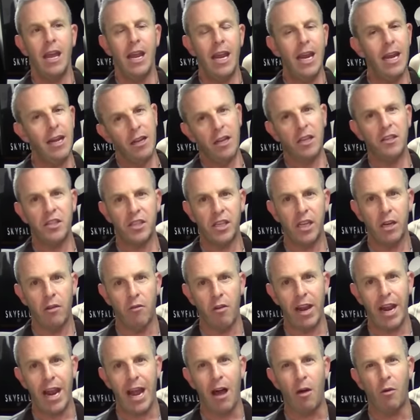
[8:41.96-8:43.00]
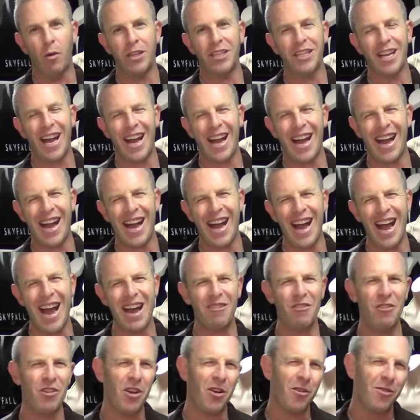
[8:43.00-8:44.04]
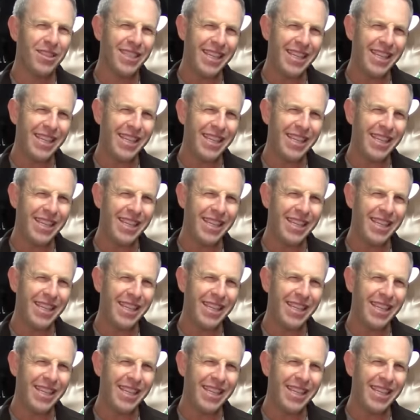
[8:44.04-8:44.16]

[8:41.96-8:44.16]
in Casino Royale, which I don't know,